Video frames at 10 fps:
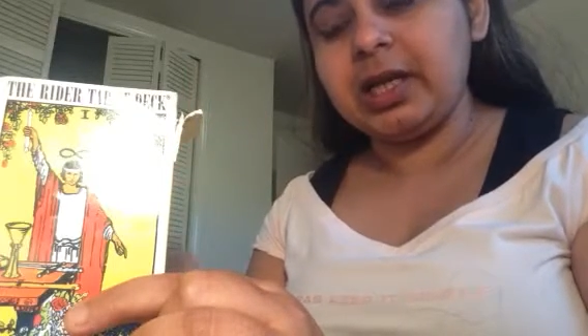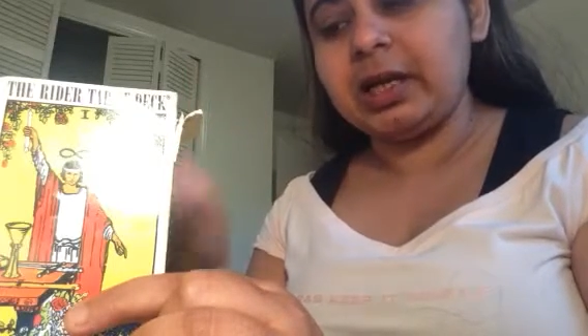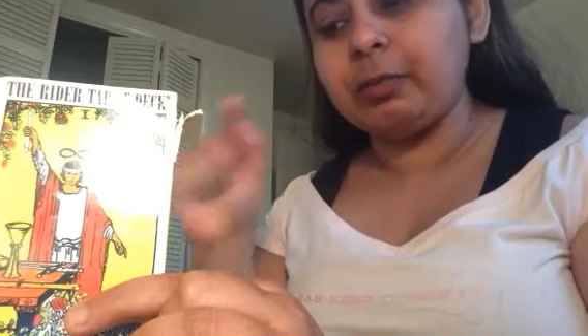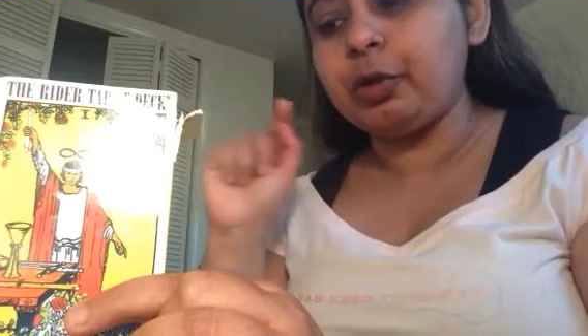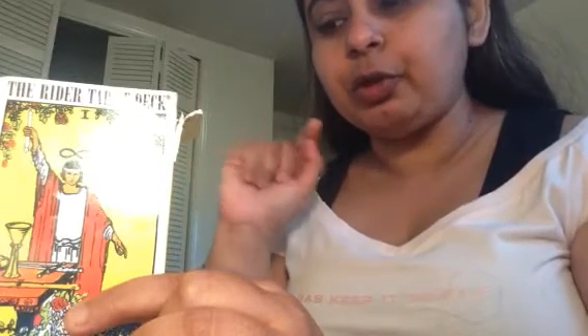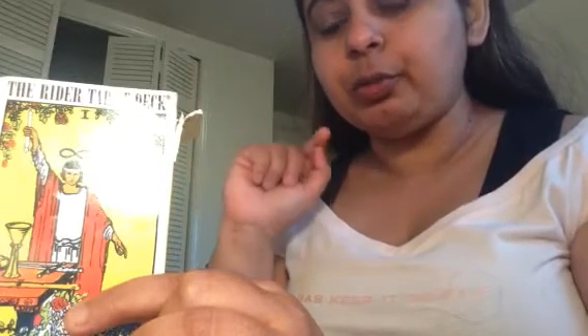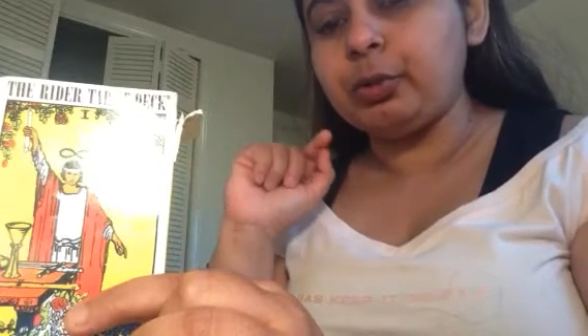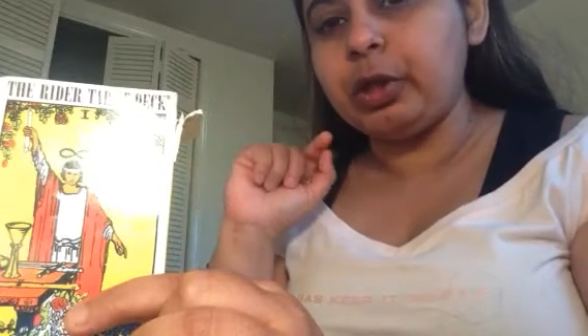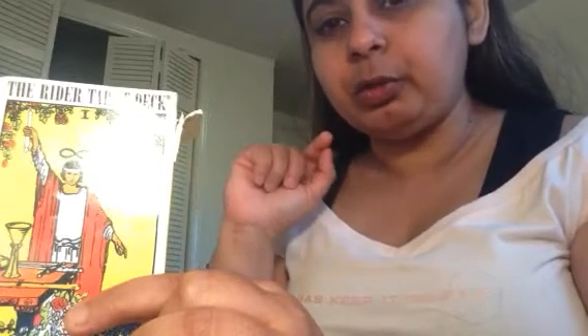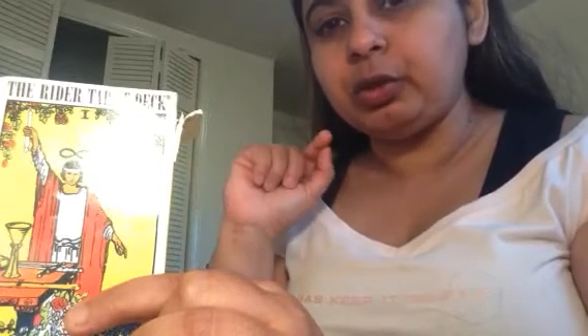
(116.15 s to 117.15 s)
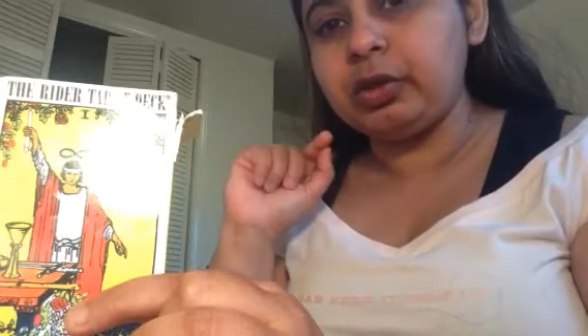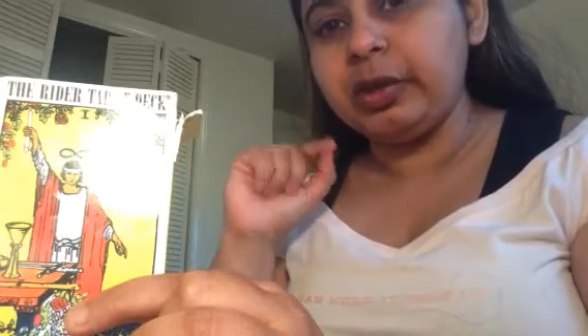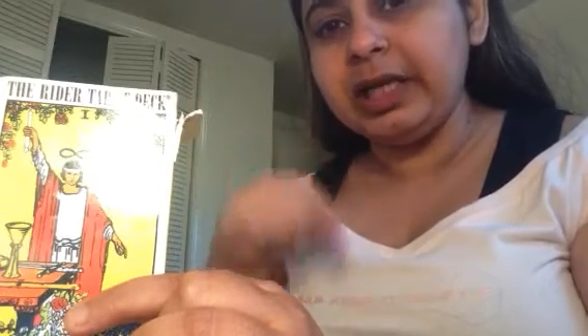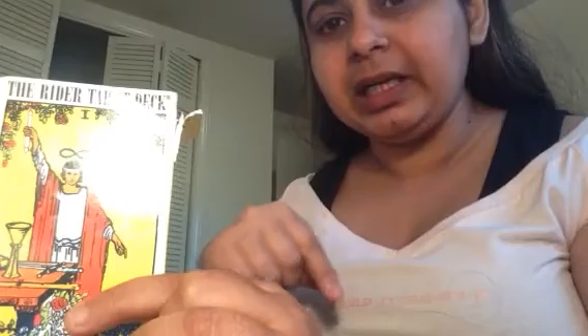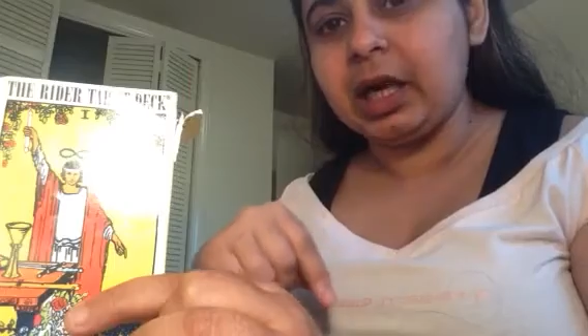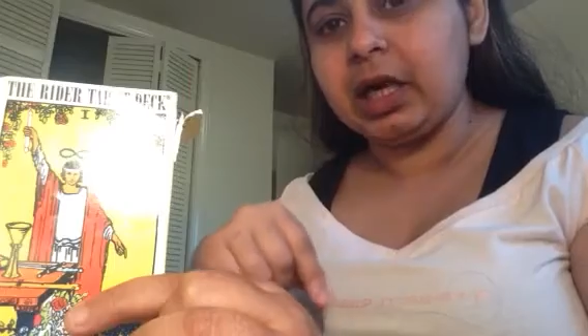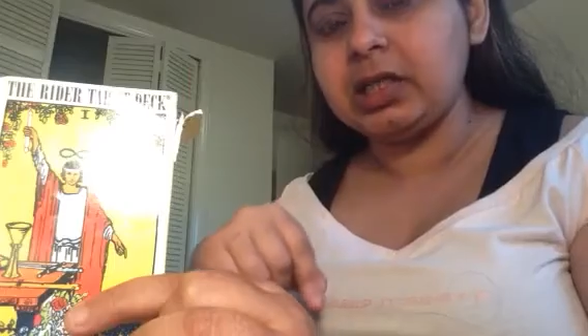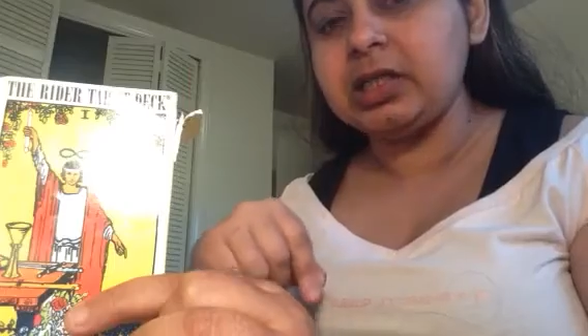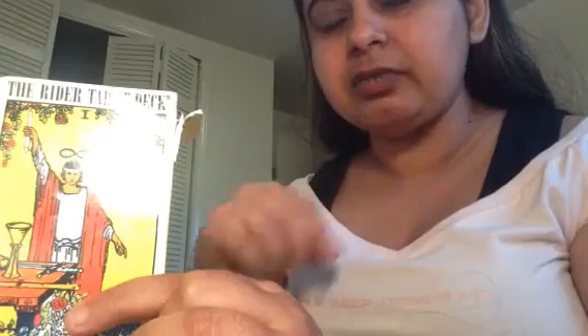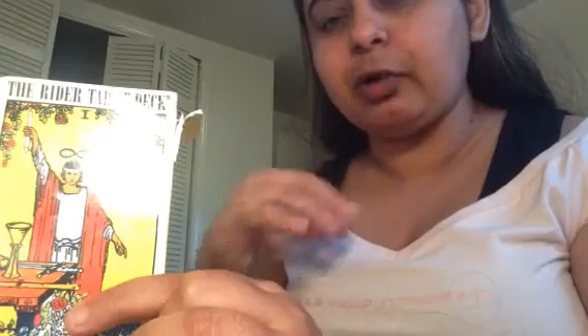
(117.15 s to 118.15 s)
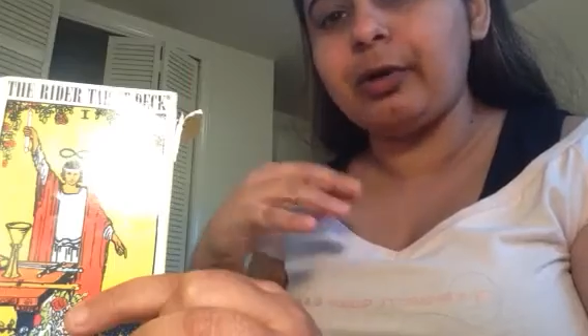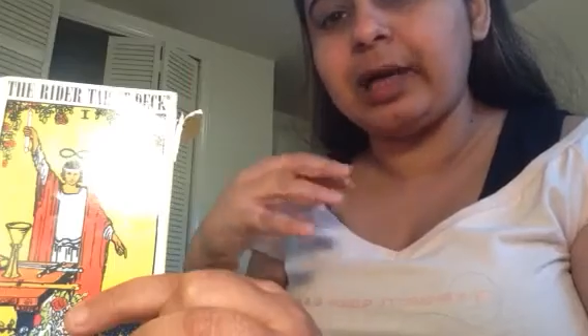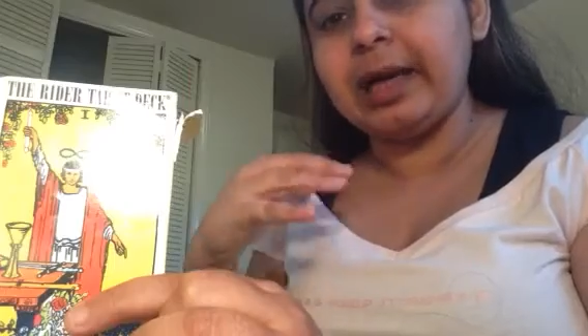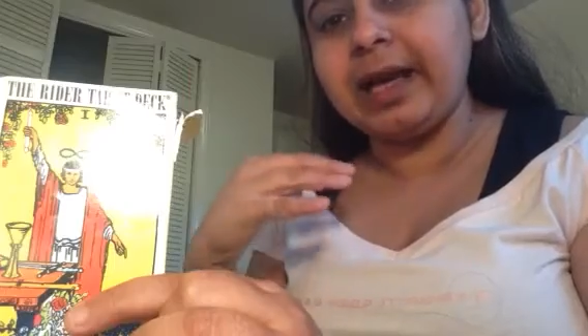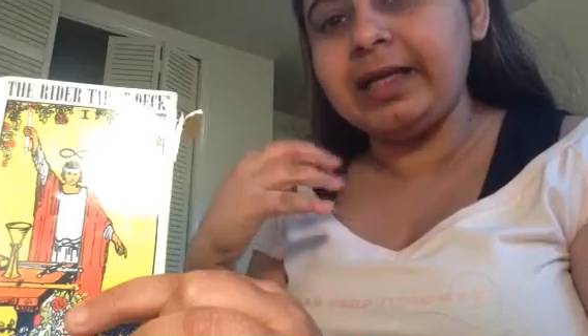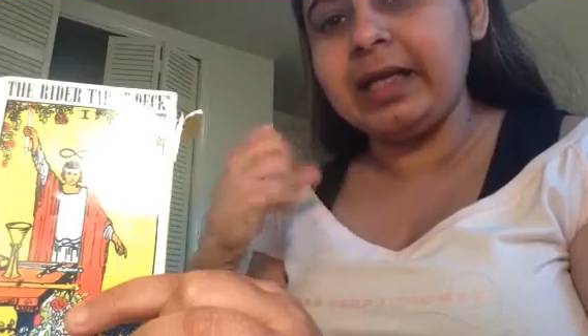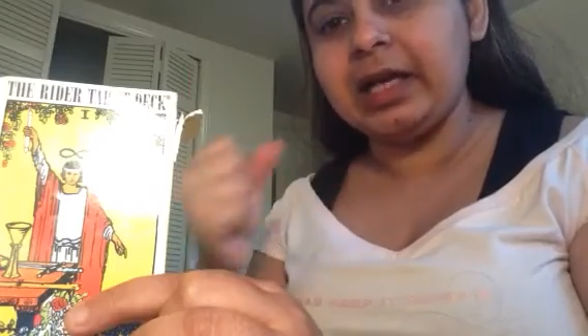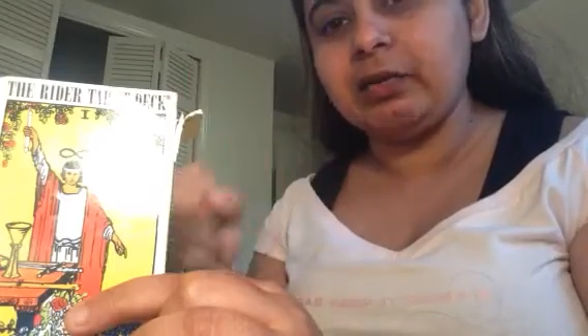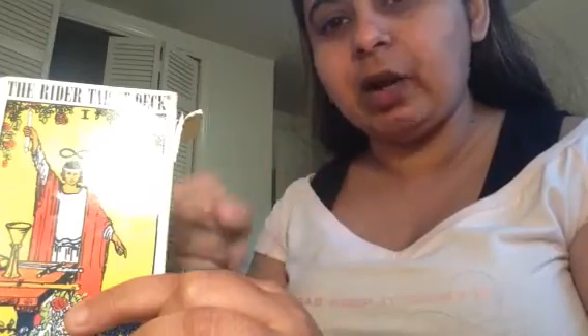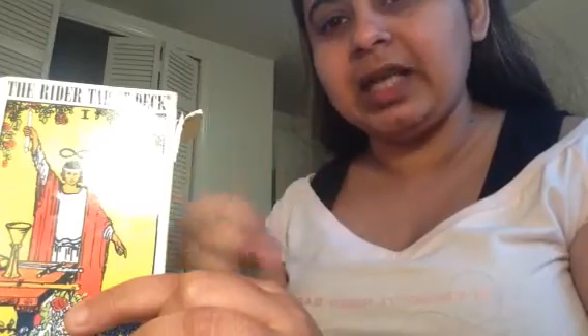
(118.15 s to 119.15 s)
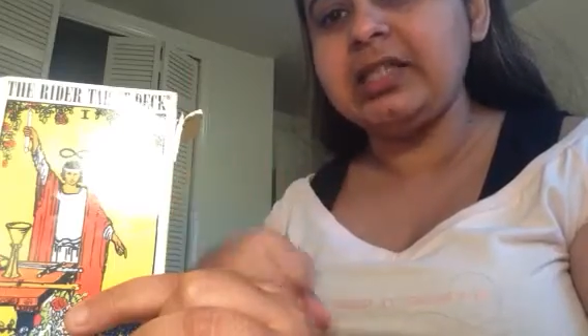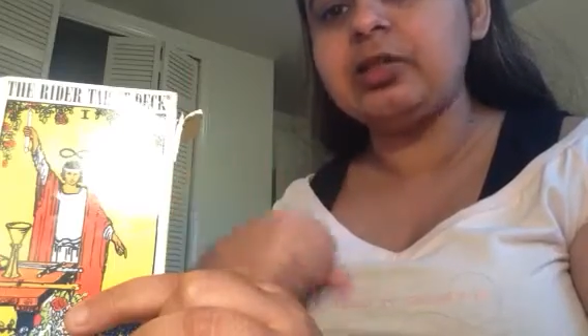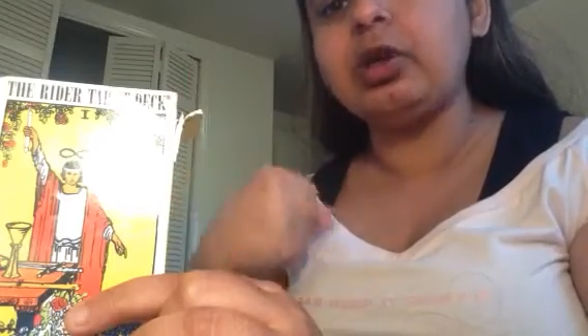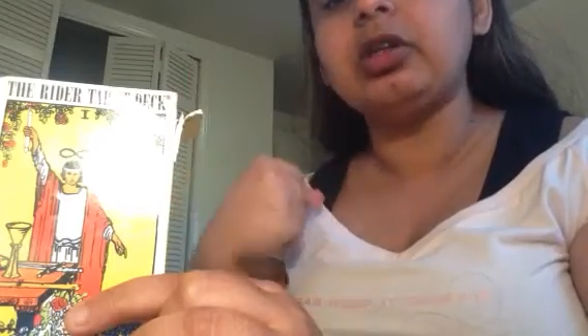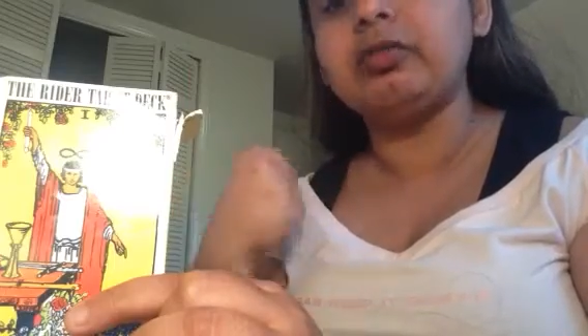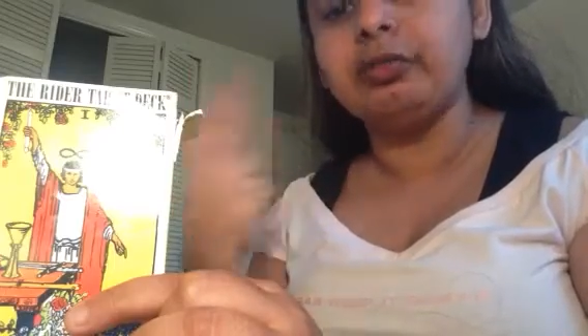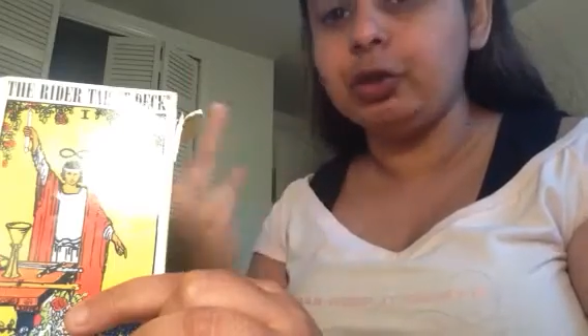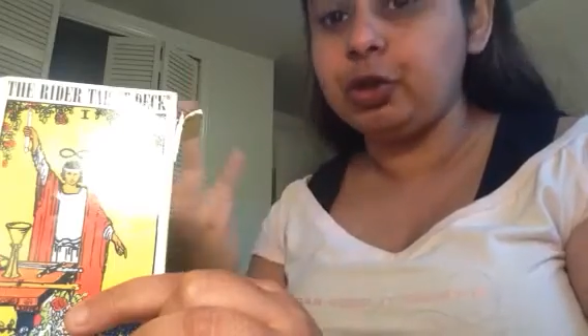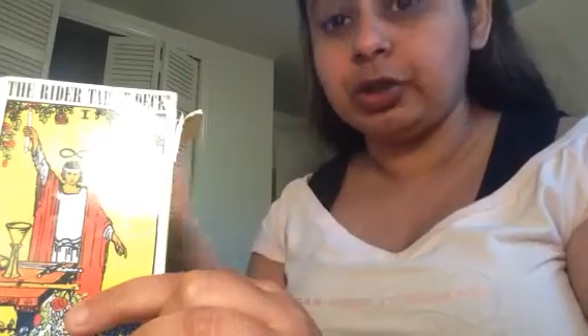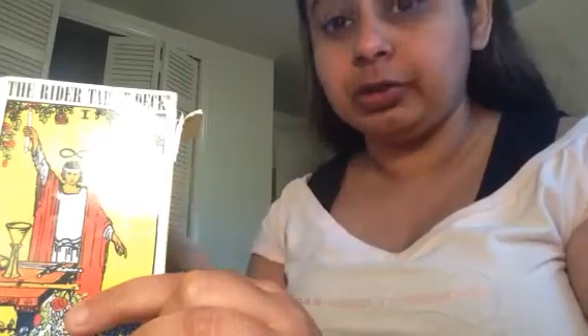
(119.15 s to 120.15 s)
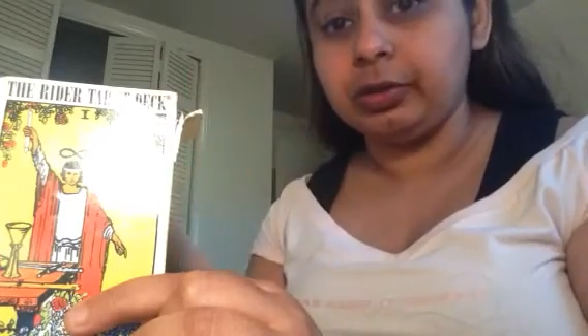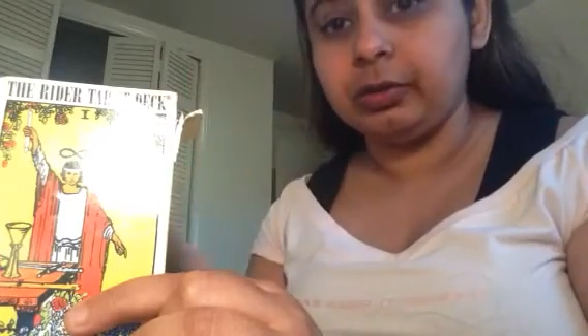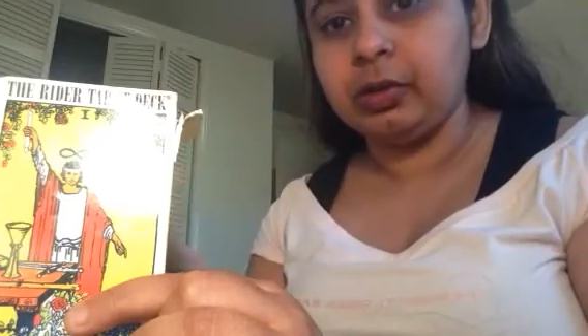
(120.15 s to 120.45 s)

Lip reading: and I'm going to pull out 3 cards for any advice or the future.